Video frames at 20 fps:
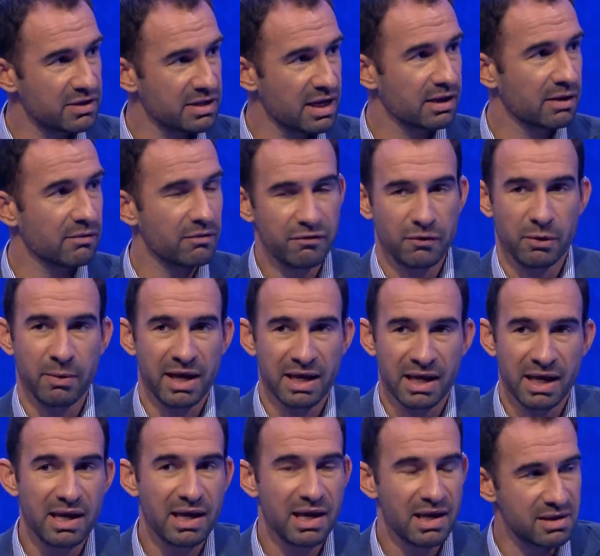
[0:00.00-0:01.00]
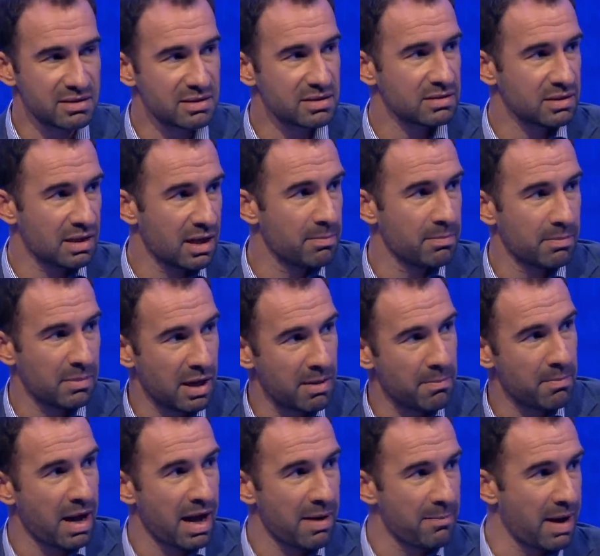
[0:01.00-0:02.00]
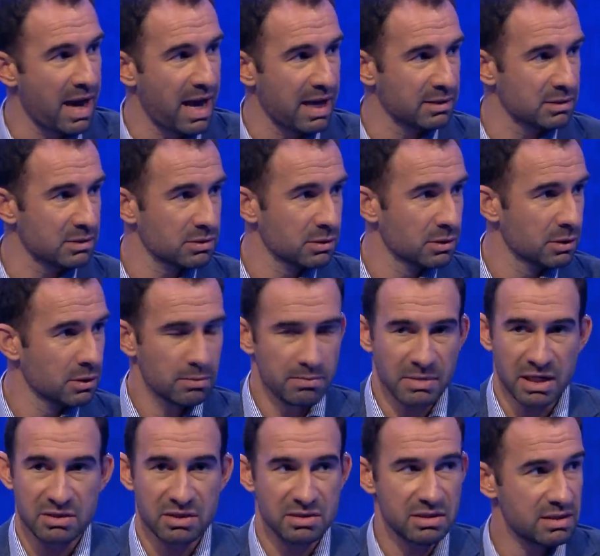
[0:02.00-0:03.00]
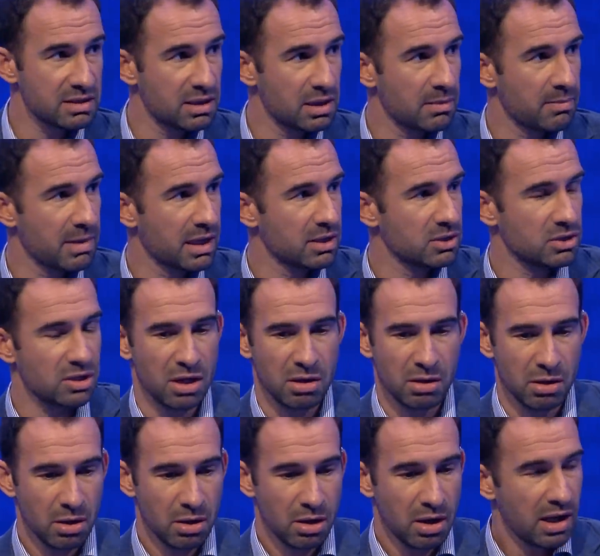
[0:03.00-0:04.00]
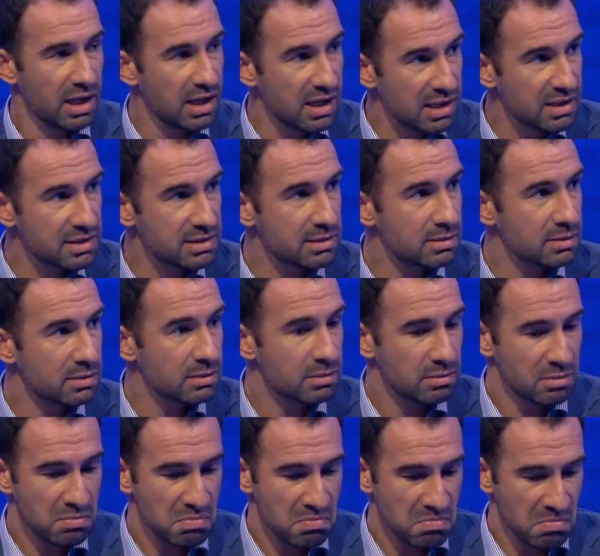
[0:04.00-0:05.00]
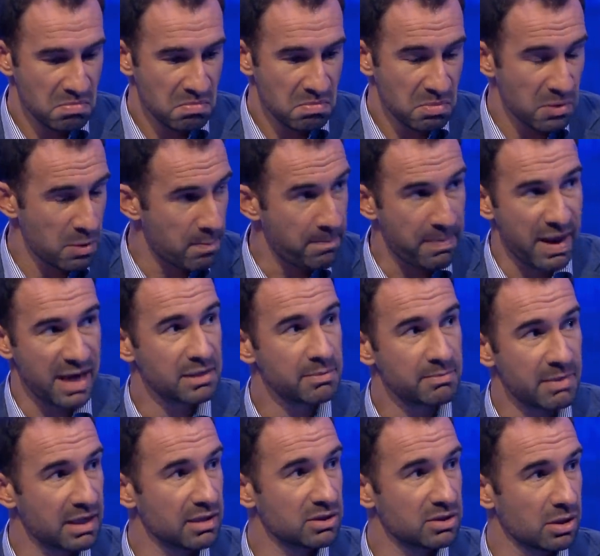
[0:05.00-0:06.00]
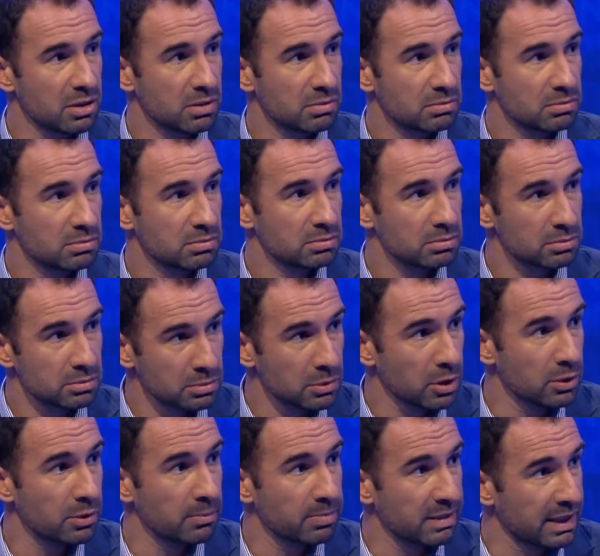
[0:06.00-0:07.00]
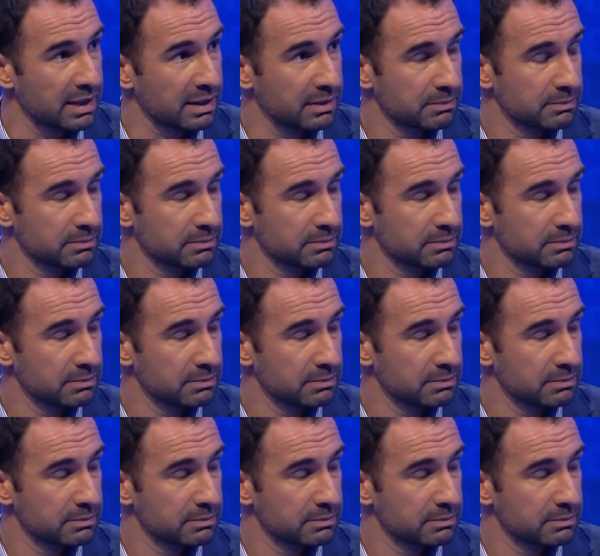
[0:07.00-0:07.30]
you're taking everything away, he is in in my mind Manchester City manager. He is the best manager on the planet. And